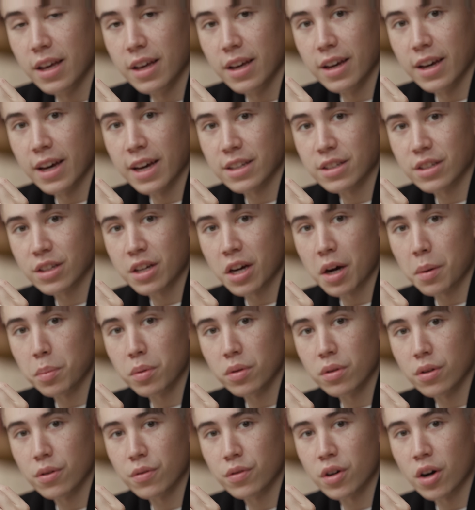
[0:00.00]
It has a
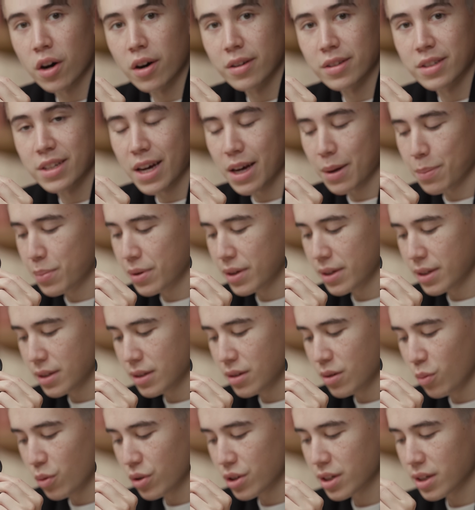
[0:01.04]
couple of contact
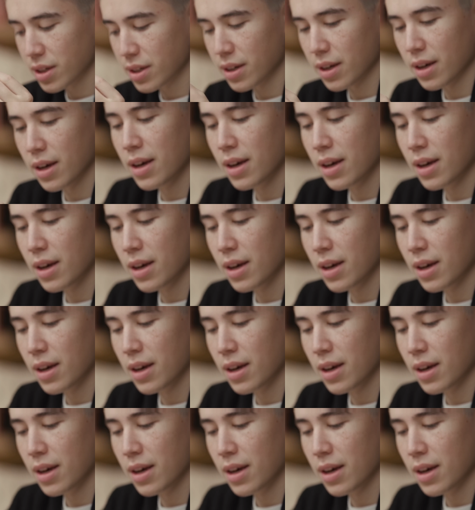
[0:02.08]
pins which